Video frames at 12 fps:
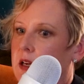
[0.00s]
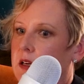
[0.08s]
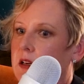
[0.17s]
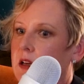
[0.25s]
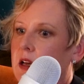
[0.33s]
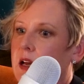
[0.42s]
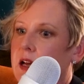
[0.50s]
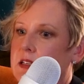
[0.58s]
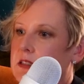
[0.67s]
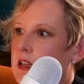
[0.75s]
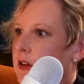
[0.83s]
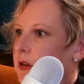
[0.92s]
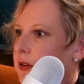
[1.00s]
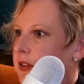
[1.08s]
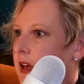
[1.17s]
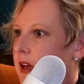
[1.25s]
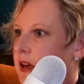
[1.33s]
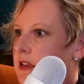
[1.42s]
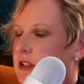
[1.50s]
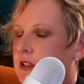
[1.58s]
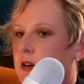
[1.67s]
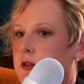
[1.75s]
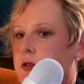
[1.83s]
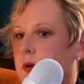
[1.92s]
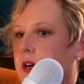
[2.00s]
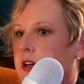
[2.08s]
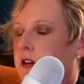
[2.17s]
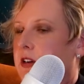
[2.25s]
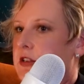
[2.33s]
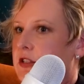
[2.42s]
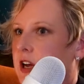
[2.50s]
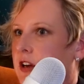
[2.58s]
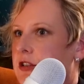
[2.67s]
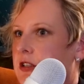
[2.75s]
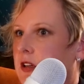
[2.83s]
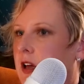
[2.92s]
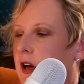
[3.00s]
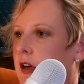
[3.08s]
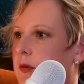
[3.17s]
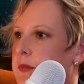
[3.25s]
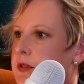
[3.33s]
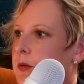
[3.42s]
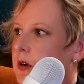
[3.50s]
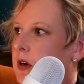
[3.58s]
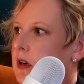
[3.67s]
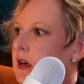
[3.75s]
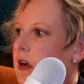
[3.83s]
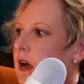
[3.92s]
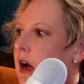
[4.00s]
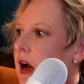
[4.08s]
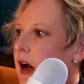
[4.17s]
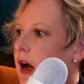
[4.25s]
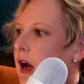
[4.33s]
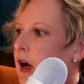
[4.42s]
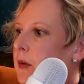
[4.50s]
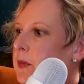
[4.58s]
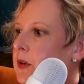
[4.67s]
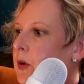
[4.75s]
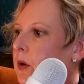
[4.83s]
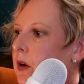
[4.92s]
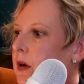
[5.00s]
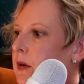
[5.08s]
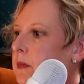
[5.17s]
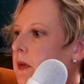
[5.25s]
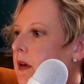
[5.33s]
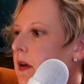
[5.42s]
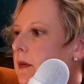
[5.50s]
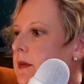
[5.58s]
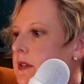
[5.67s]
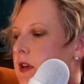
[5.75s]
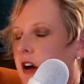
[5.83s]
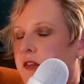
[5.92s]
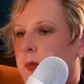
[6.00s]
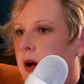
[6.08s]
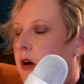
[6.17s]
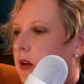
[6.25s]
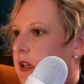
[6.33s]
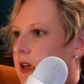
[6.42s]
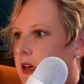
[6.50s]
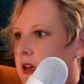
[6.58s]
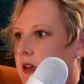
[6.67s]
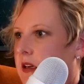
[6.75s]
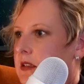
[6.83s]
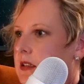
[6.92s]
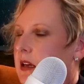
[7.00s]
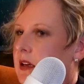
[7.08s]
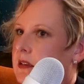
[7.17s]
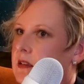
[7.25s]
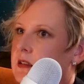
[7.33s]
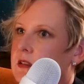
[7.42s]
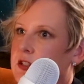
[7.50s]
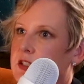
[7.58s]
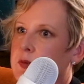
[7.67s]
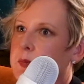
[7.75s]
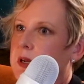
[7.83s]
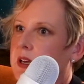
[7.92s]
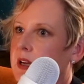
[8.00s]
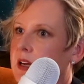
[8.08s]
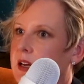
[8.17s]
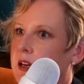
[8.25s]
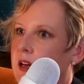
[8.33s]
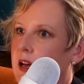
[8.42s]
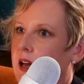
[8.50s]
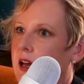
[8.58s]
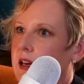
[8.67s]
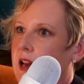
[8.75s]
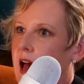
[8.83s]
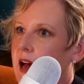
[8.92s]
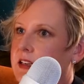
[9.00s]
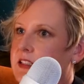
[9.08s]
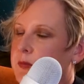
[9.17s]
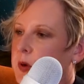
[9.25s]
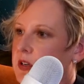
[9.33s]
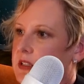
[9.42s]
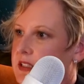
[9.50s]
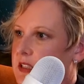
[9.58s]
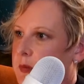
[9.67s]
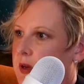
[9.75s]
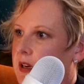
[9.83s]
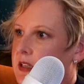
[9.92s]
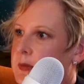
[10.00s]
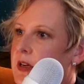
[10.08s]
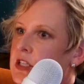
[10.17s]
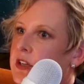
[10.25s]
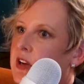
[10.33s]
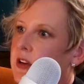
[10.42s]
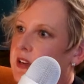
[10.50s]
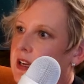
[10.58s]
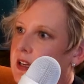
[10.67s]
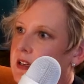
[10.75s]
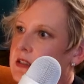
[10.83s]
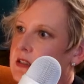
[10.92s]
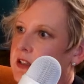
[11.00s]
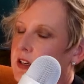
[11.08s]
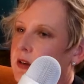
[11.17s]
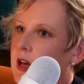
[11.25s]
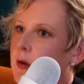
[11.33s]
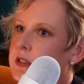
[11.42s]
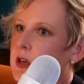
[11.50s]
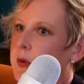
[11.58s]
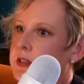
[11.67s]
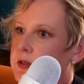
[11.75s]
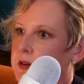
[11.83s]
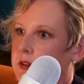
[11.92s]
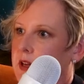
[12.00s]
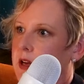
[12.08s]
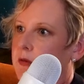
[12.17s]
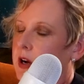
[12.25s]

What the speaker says: And it's the little things, joining your exchange clubs or your softball leagues and just being an active participant, especially if you have kids. That was always her thing.